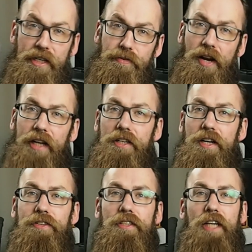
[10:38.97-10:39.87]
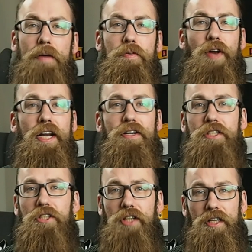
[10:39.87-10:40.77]
And if you like the content that I'm creating
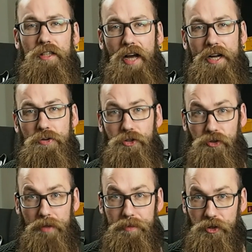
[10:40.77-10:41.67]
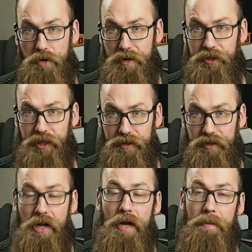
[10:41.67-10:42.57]
on this channel and you want to help me grow my channel,